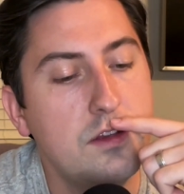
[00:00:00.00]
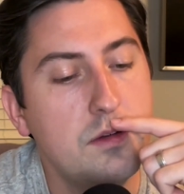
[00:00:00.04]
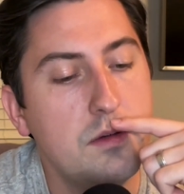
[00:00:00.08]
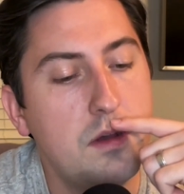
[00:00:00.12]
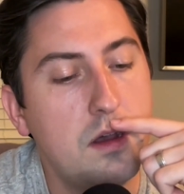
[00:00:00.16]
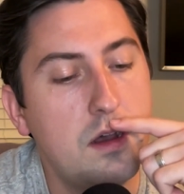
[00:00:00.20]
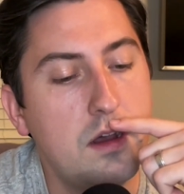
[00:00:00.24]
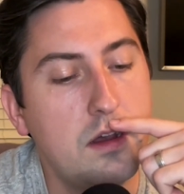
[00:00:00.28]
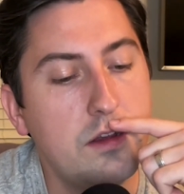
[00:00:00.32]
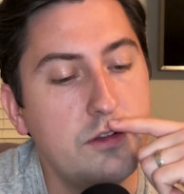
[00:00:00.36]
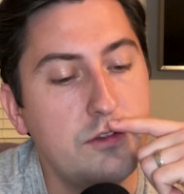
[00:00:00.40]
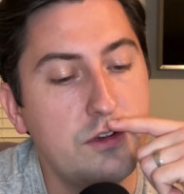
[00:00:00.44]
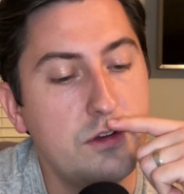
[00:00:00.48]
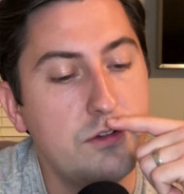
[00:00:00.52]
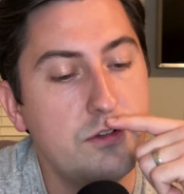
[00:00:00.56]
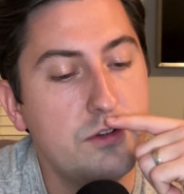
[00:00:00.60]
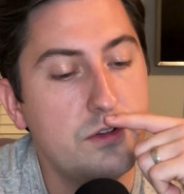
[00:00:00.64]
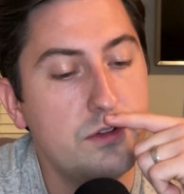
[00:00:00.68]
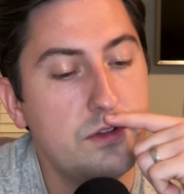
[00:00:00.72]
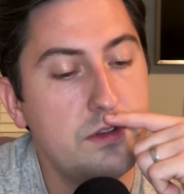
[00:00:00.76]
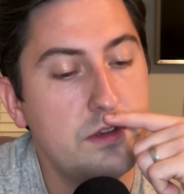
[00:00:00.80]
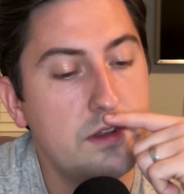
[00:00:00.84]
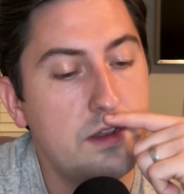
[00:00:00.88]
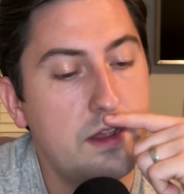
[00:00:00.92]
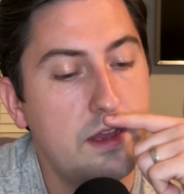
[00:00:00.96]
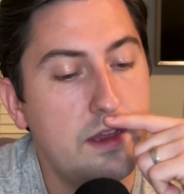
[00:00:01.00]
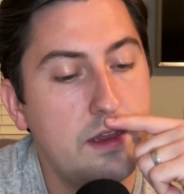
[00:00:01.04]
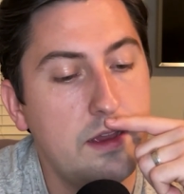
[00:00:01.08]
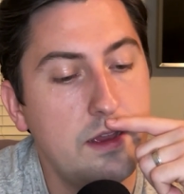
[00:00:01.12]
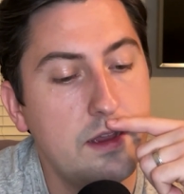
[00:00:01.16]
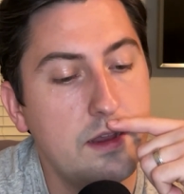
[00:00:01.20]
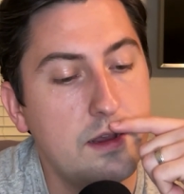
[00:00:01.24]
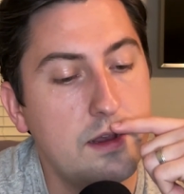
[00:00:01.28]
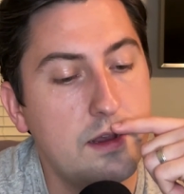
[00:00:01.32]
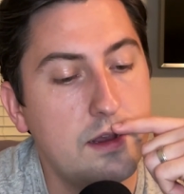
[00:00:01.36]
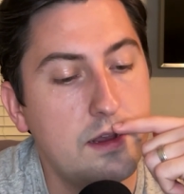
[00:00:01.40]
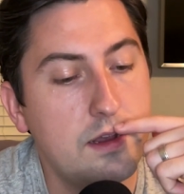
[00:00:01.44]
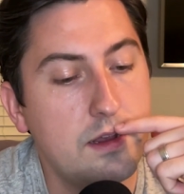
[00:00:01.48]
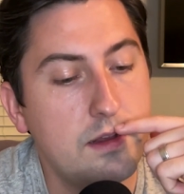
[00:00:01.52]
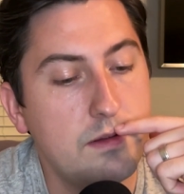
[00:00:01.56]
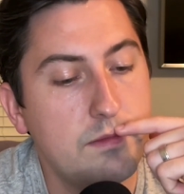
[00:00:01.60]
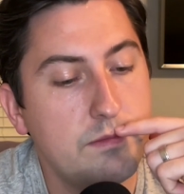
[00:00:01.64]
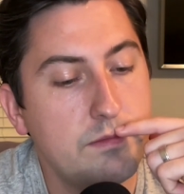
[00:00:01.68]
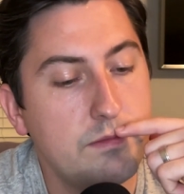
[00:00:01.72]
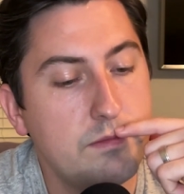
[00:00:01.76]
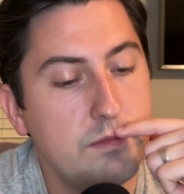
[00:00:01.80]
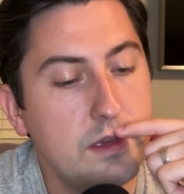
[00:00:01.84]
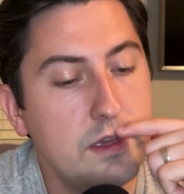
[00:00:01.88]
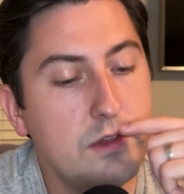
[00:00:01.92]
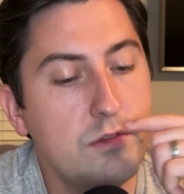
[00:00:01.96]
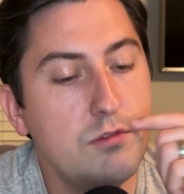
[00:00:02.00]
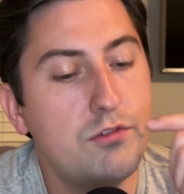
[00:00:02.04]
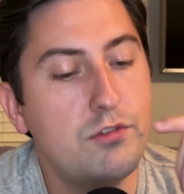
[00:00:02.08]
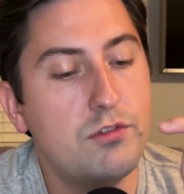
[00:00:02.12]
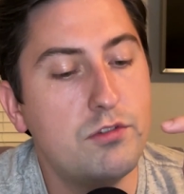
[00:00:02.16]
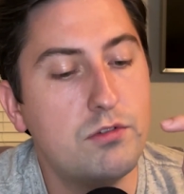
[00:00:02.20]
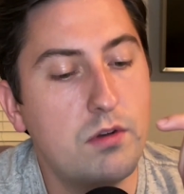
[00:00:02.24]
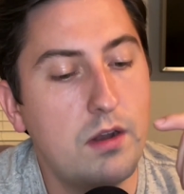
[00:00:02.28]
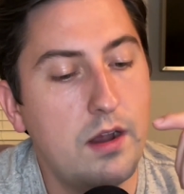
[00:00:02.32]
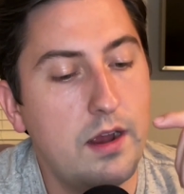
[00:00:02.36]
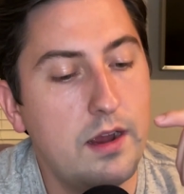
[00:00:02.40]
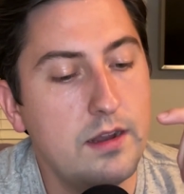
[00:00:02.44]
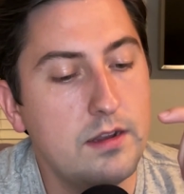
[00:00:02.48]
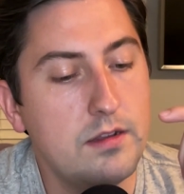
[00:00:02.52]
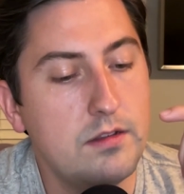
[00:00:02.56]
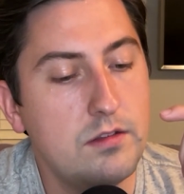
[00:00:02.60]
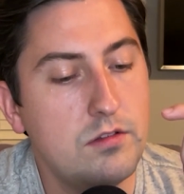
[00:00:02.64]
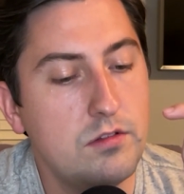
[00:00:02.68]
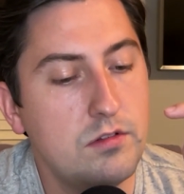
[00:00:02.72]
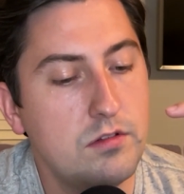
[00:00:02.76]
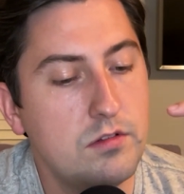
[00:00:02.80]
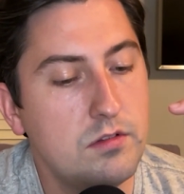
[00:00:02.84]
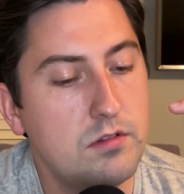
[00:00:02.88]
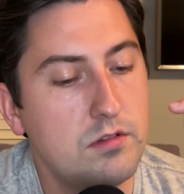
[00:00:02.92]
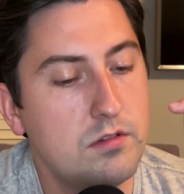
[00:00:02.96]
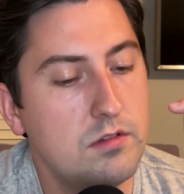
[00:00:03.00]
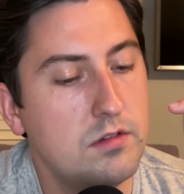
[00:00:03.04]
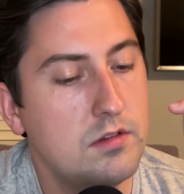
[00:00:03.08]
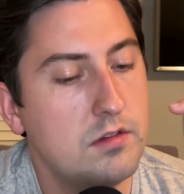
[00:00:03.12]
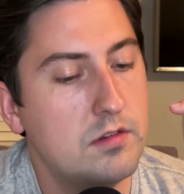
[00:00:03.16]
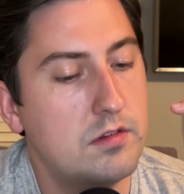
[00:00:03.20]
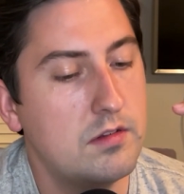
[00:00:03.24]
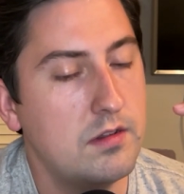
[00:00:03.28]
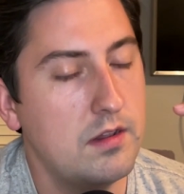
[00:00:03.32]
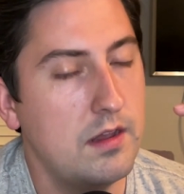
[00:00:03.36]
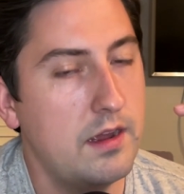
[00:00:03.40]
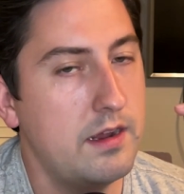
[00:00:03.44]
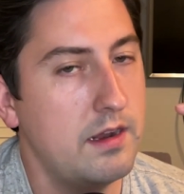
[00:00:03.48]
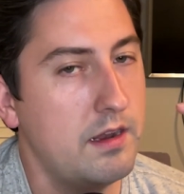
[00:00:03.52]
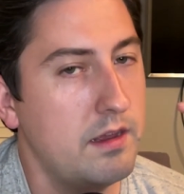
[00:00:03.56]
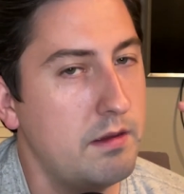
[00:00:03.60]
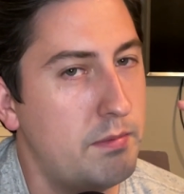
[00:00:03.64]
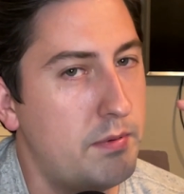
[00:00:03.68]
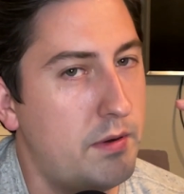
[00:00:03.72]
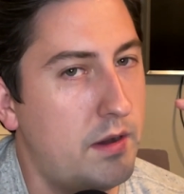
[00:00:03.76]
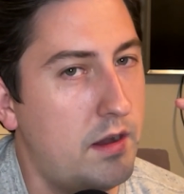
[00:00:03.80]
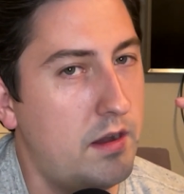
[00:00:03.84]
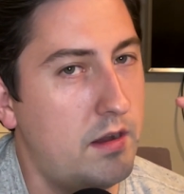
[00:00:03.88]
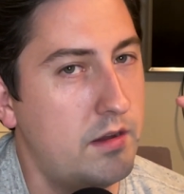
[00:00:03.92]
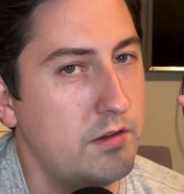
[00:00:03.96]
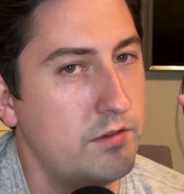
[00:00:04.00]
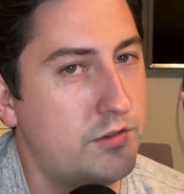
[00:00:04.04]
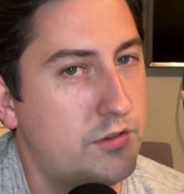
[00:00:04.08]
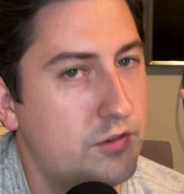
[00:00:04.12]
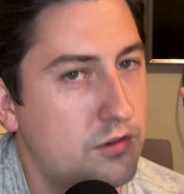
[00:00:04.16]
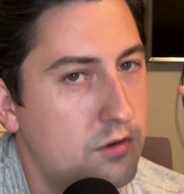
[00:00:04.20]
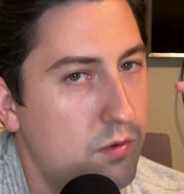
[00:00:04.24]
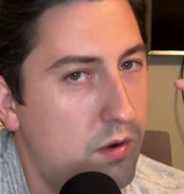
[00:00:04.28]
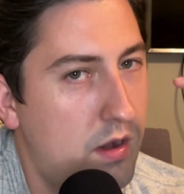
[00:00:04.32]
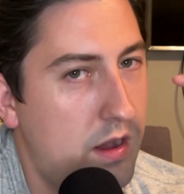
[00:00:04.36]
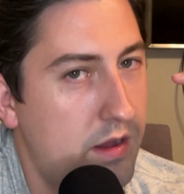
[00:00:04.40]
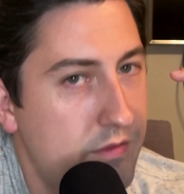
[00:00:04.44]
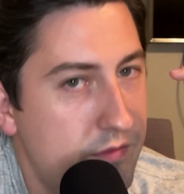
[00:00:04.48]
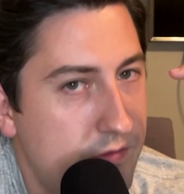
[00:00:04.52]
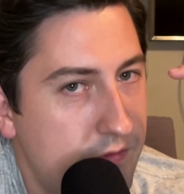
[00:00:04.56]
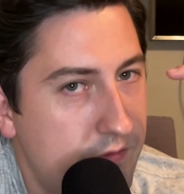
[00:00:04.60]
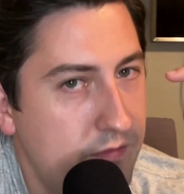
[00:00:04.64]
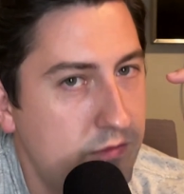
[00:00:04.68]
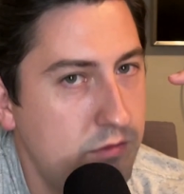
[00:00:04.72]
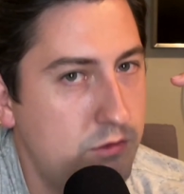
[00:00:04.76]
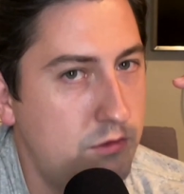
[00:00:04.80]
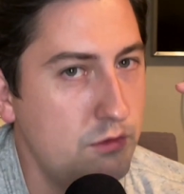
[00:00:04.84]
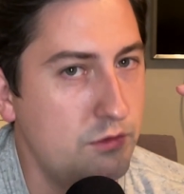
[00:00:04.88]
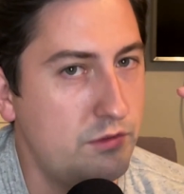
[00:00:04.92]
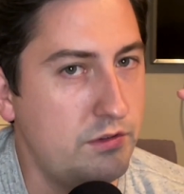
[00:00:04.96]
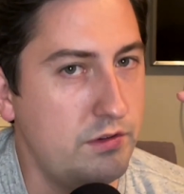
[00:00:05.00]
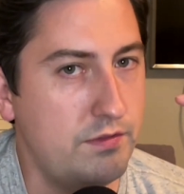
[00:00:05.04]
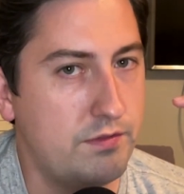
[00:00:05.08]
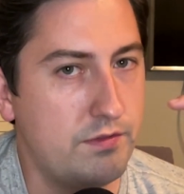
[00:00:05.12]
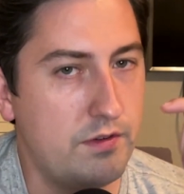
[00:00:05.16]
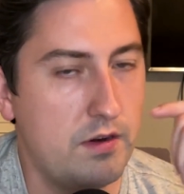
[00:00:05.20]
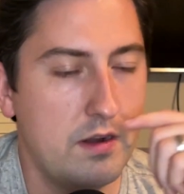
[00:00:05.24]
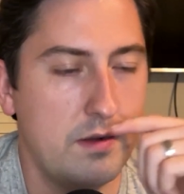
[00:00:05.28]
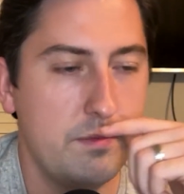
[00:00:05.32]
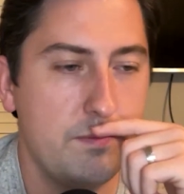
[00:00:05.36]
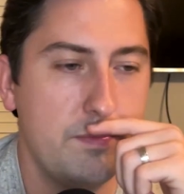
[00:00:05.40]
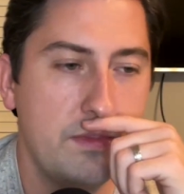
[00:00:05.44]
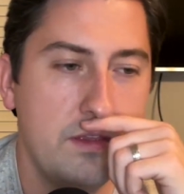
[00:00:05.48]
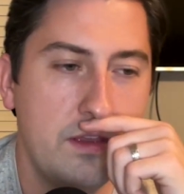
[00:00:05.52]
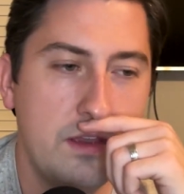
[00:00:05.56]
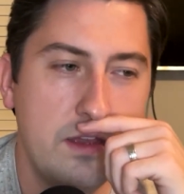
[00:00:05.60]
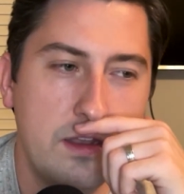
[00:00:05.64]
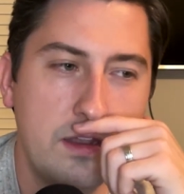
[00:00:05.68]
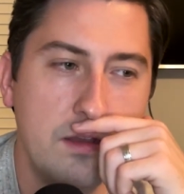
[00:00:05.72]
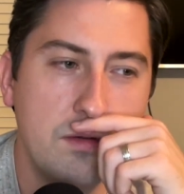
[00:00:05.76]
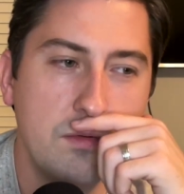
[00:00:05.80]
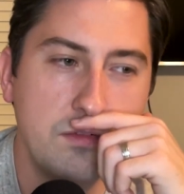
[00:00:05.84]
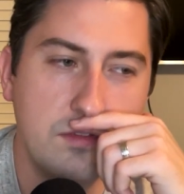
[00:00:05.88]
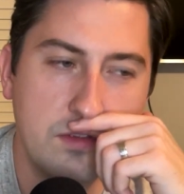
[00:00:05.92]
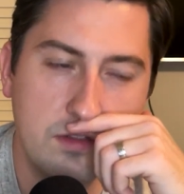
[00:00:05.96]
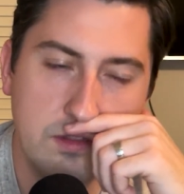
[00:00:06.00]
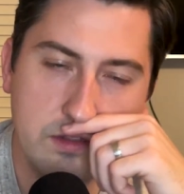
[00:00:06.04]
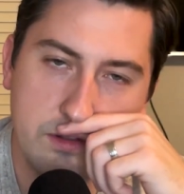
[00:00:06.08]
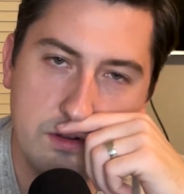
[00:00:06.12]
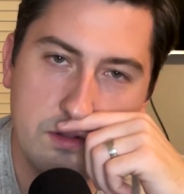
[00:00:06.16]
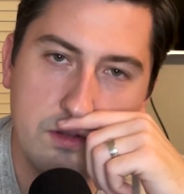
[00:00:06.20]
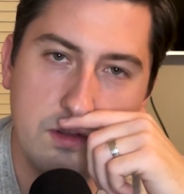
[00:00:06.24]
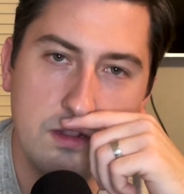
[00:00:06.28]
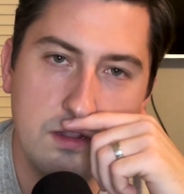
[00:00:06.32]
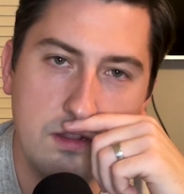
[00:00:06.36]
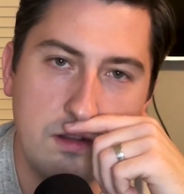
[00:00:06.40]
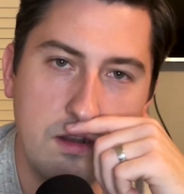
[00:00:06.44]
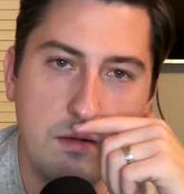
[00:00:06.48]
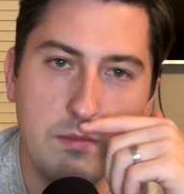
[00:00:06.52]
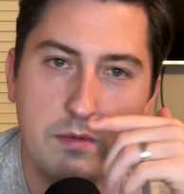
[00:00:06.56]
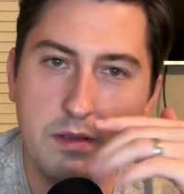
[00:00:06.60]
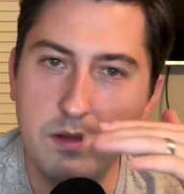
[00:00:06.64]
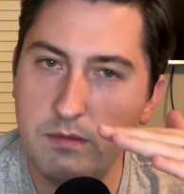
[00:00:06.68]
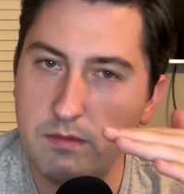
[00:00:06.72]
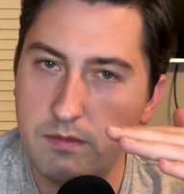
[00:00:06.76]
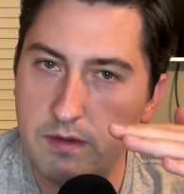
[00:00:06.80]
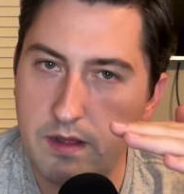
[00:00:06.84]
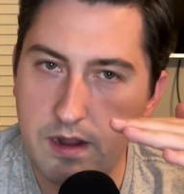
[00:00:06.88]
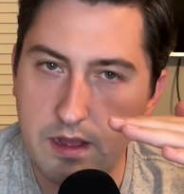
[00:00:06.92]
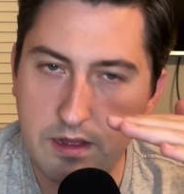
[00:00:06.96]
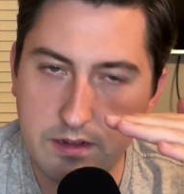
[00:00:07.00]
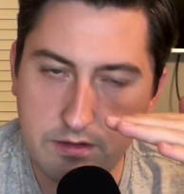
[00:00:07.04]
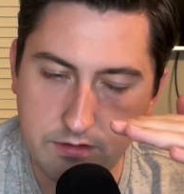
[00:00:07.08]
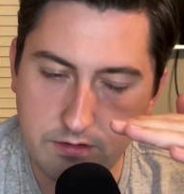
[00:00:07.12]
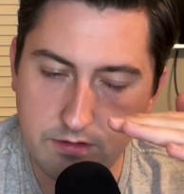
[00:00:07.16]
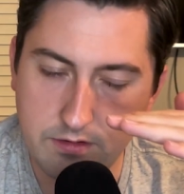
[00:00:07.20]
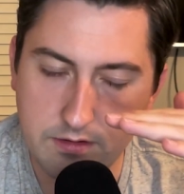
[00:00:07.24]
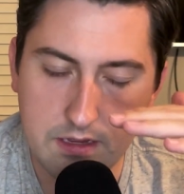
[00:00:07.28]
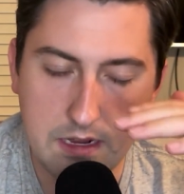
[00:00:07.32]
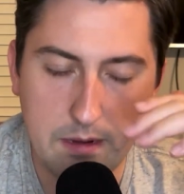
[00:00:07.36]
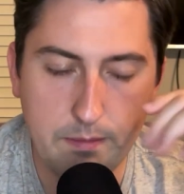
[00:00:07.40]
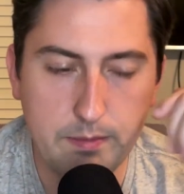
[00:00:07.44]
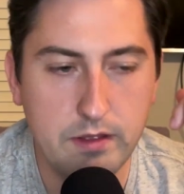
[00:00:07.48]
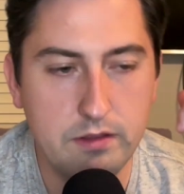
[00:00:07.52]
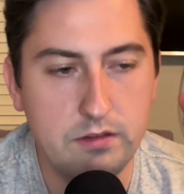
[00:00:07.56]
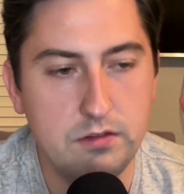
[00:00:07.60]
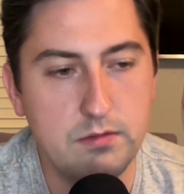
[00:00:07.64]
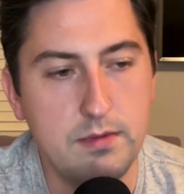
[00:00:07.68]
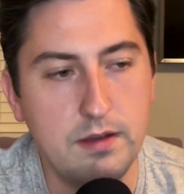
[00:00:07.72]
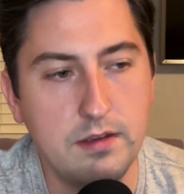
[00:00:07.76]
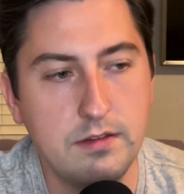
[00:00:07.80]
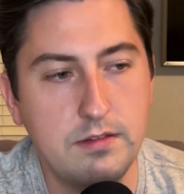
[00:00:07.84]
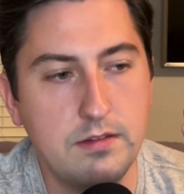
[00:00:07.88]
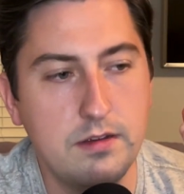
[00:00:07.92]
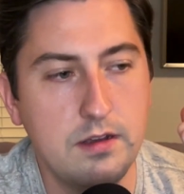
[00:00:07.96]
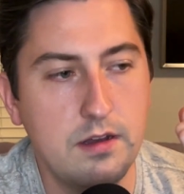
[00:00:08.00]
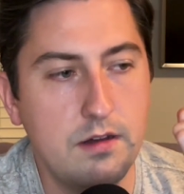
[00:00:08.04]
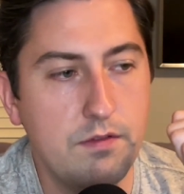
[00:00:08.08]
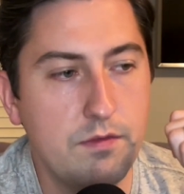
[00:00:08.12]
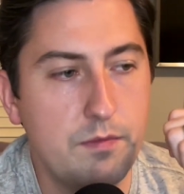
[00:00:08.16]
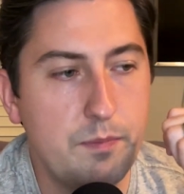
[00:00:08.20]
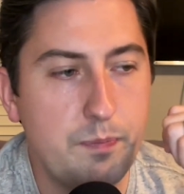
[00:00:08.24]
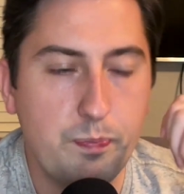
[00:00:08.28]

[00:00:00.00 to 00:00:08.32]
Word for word: Jojo did a in-stride, slightly paused squat juicy fart, and it was a little alarming, and I just kept that to myself.